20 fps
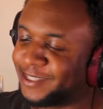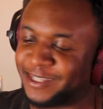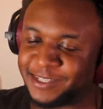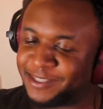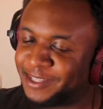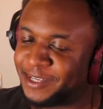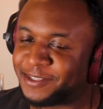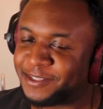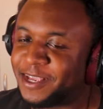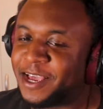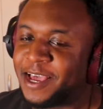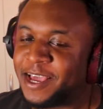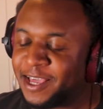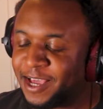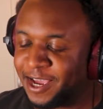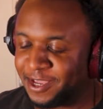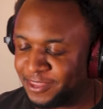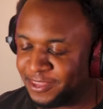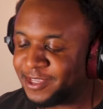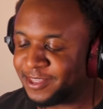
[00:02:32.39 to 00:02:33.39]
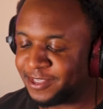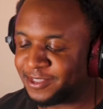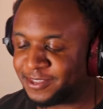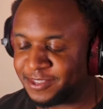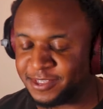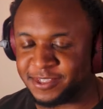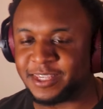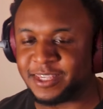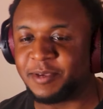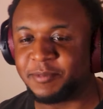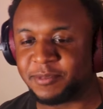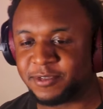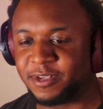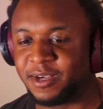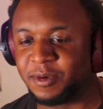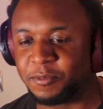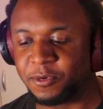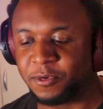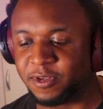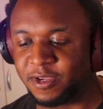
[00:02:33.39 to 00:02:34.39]
I think it's the same
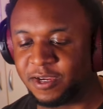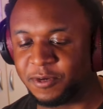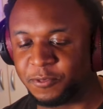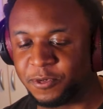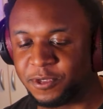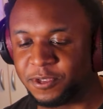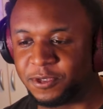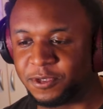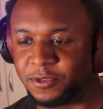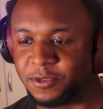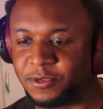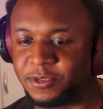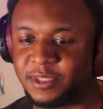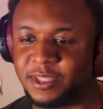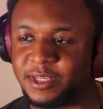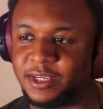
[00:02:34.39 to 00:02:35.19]
sample library used.